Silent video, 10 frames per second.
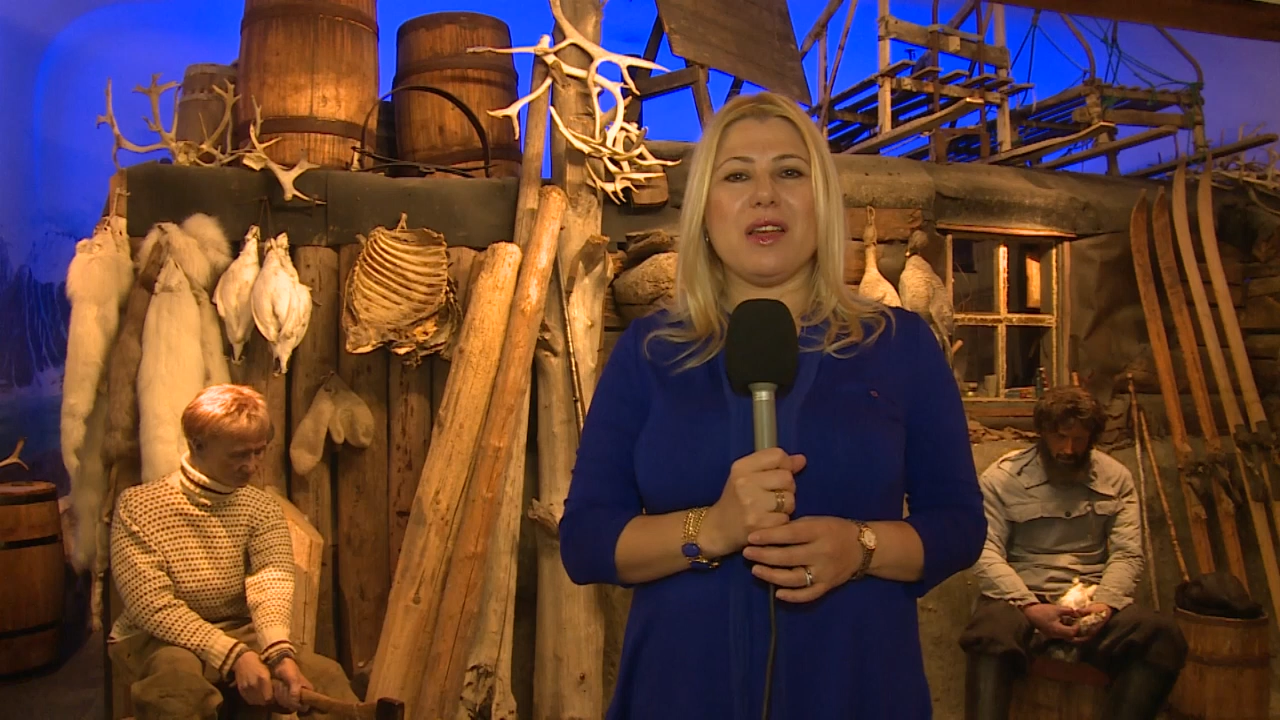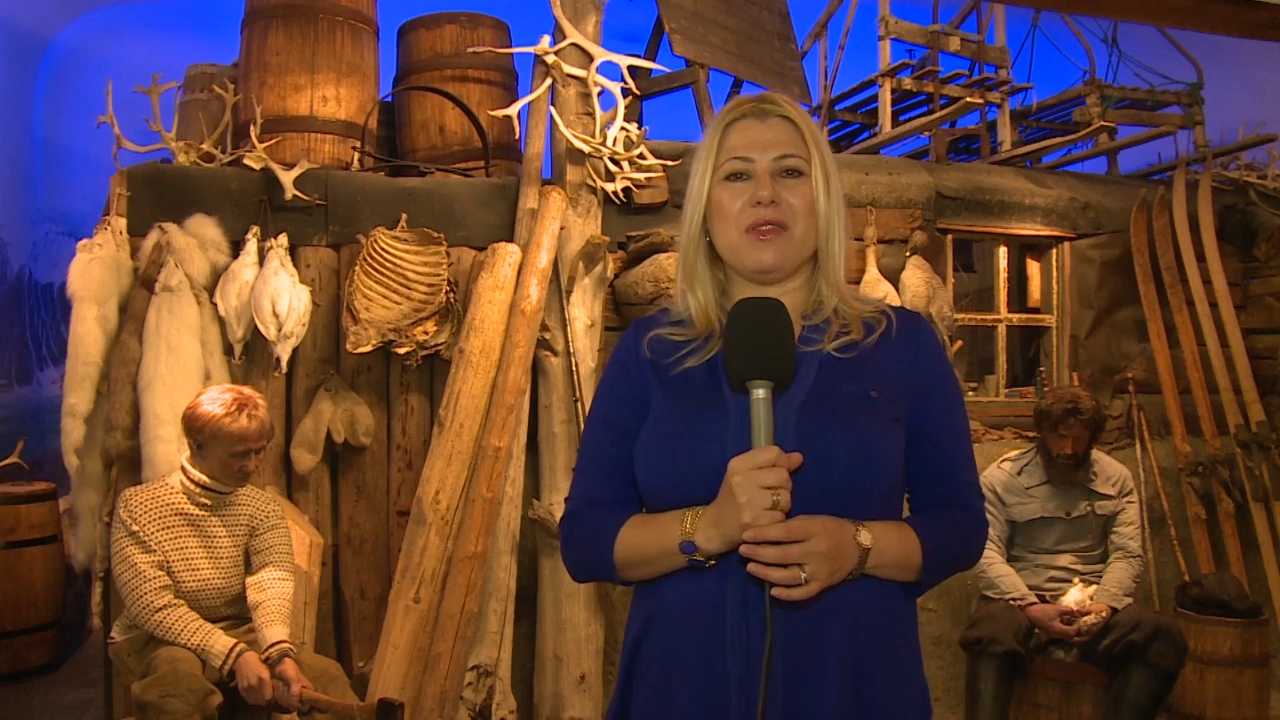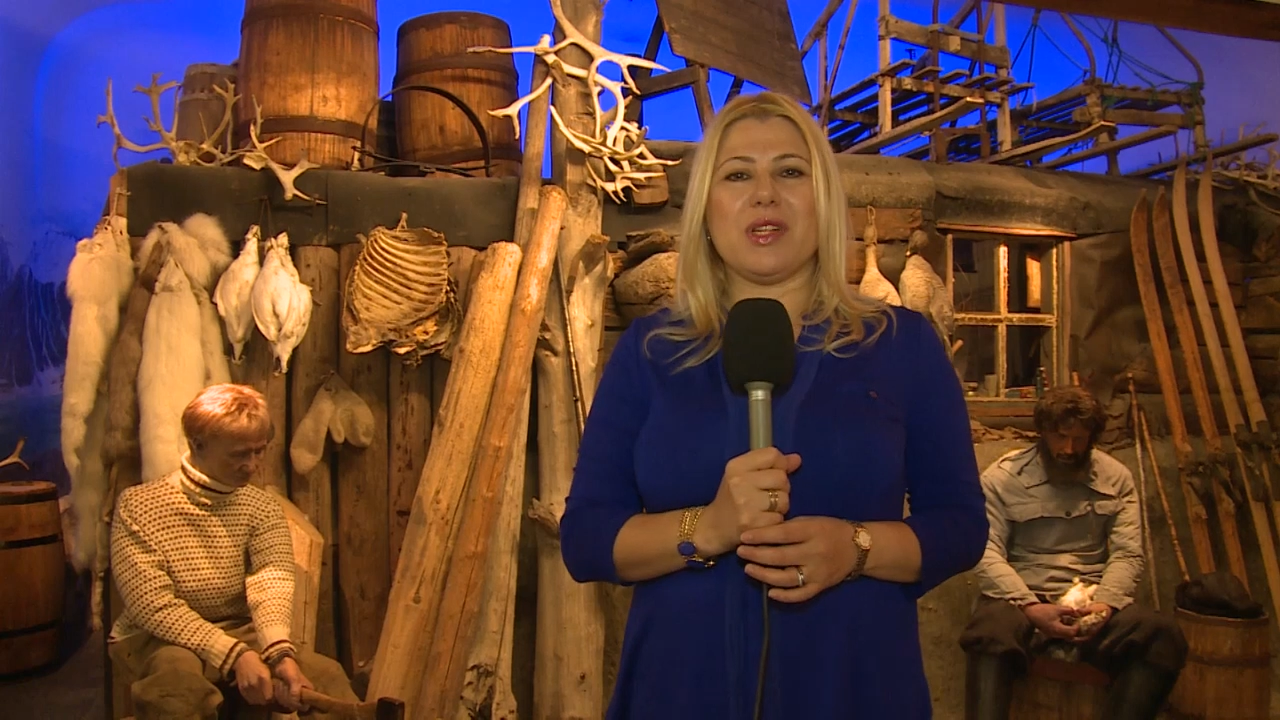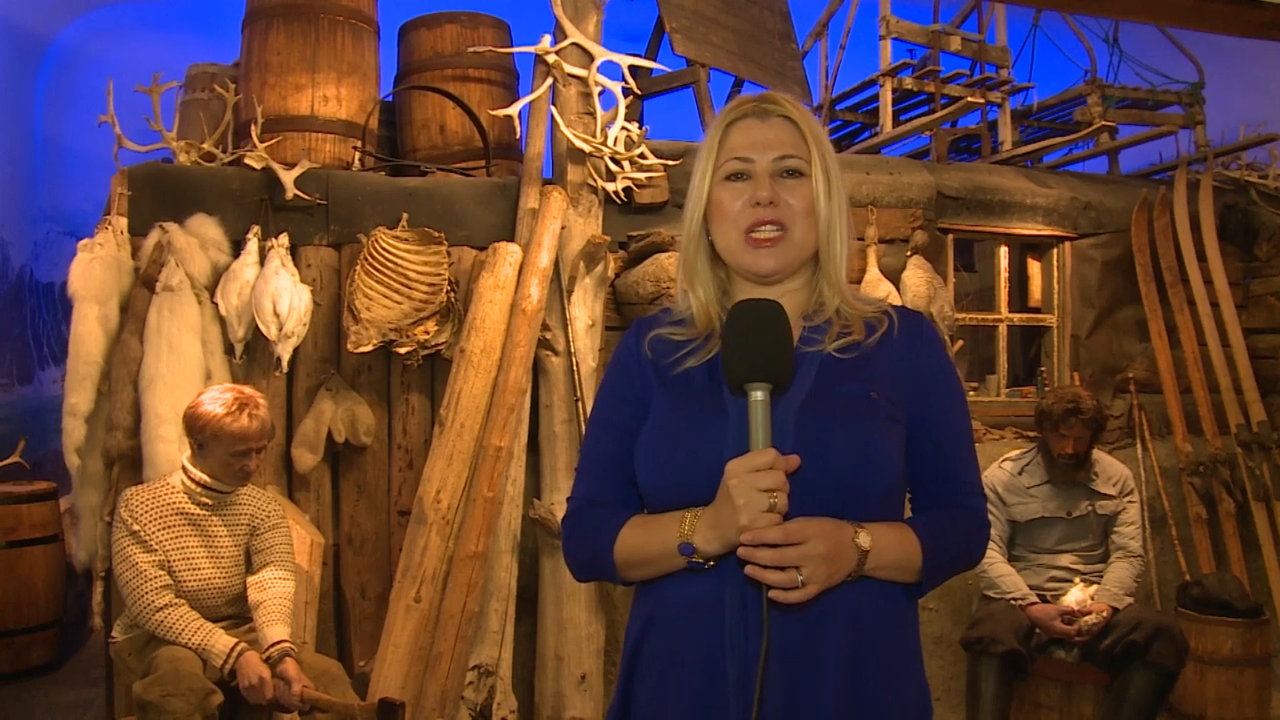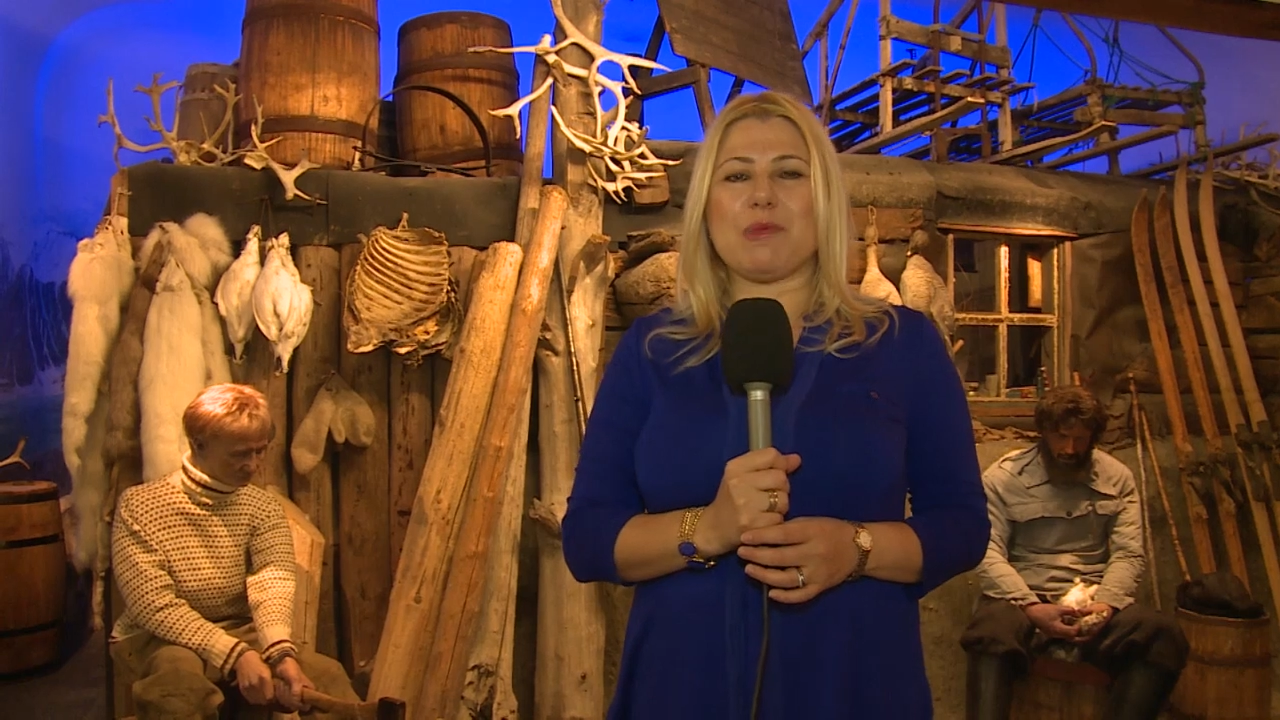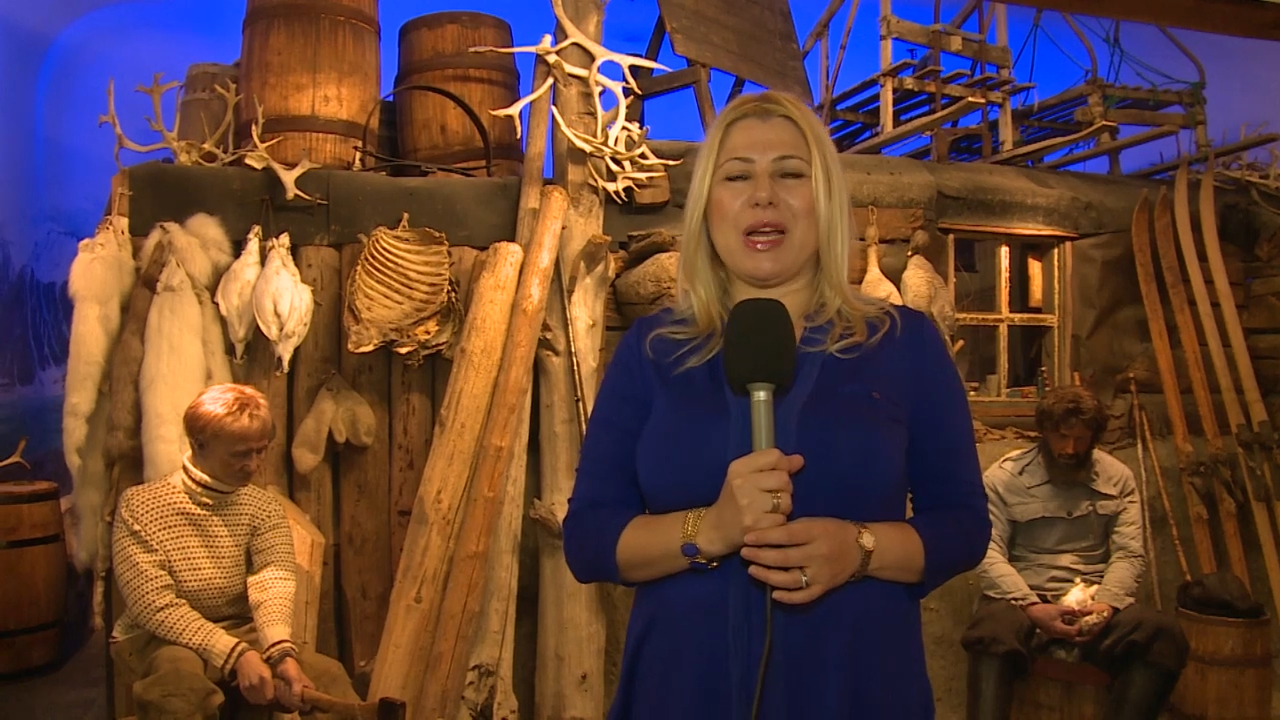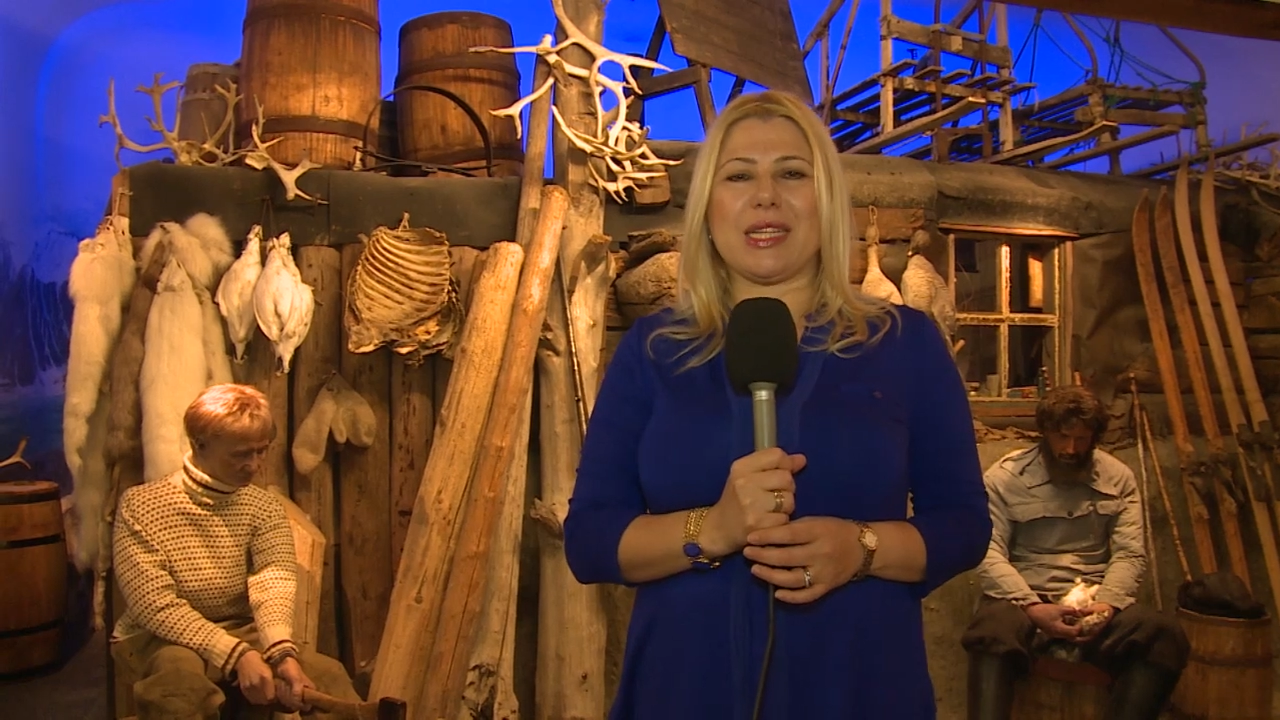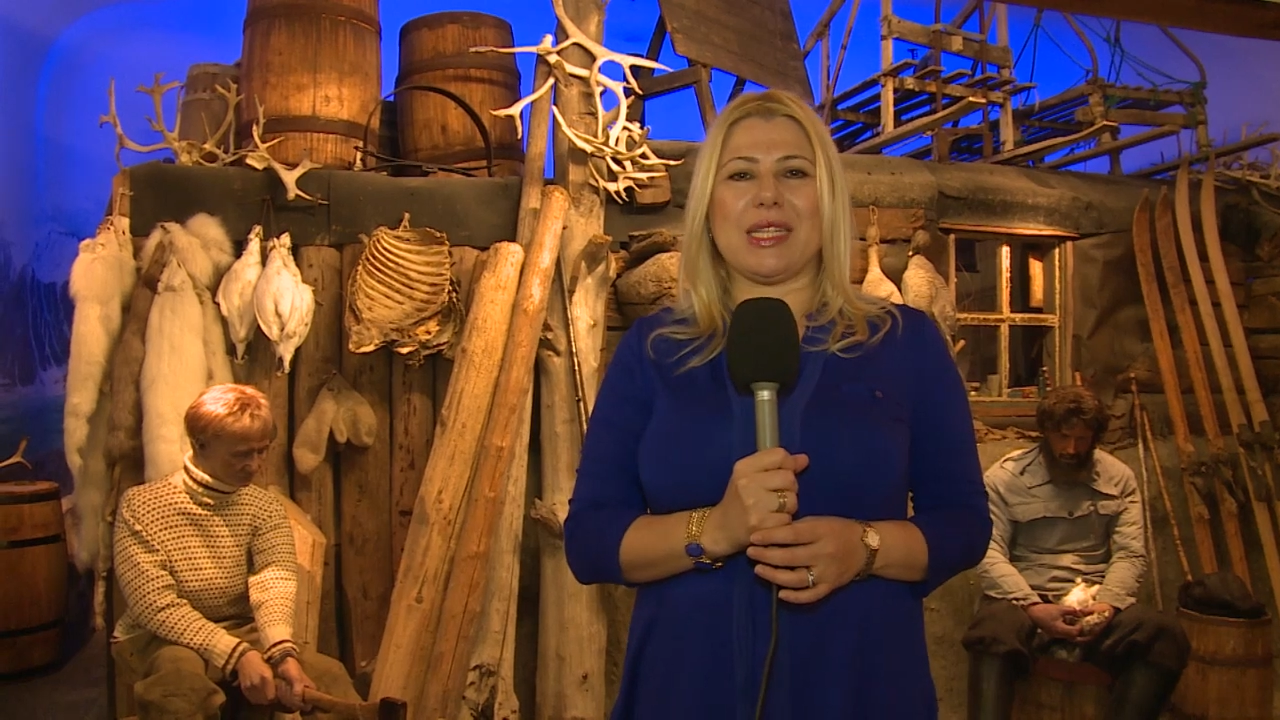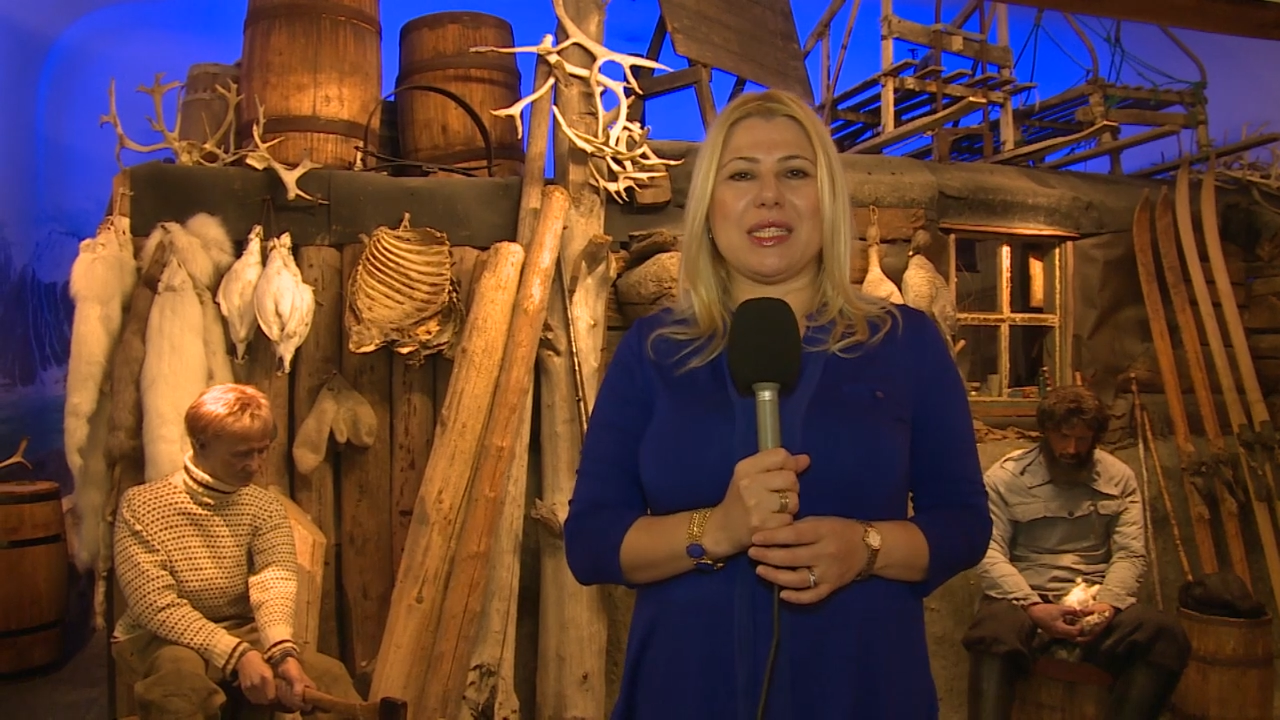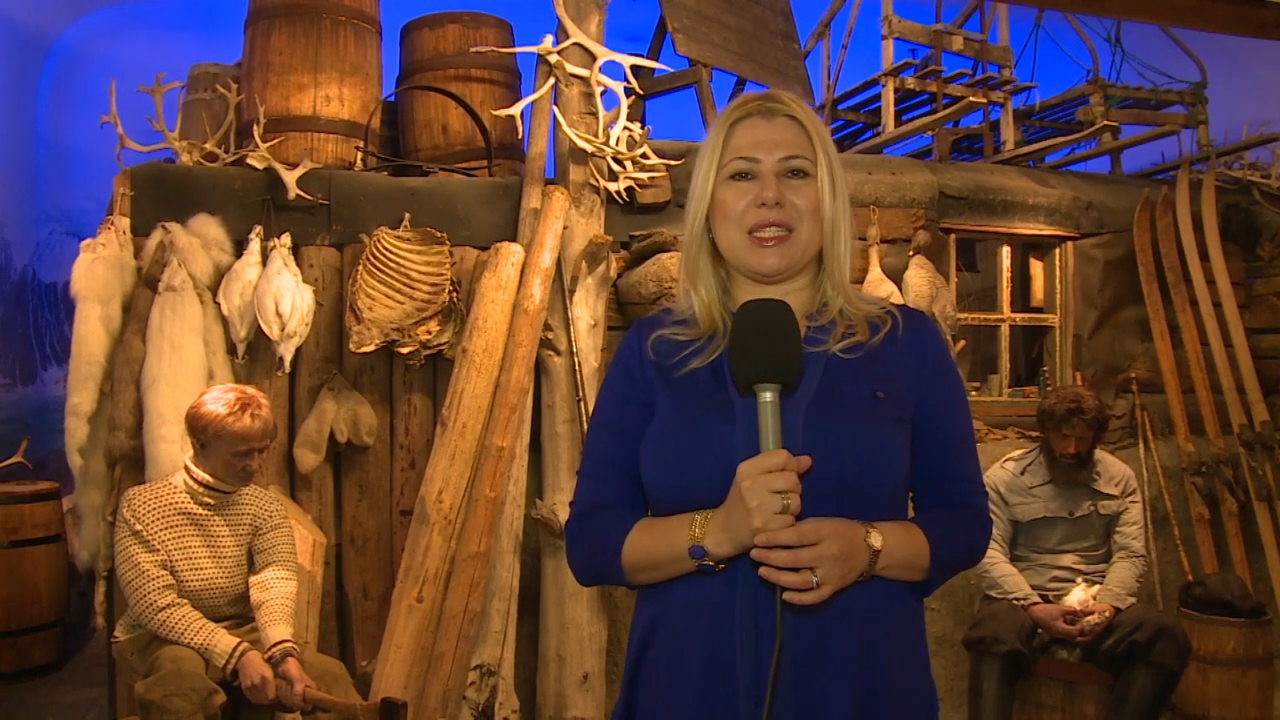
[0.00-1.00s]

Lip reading: we're expecting